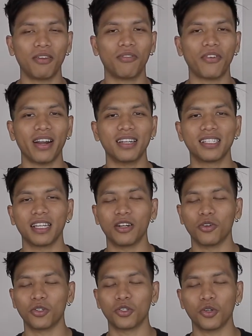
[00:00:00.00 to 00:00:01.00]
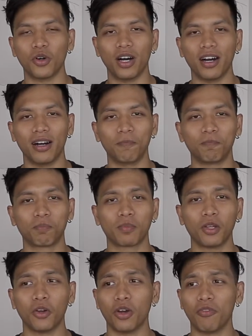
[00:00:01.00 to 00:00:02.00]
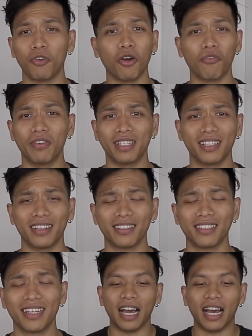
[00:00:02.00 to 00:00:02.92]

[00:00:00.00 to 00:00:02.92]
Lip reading: friends, and also you know, if you got visitor.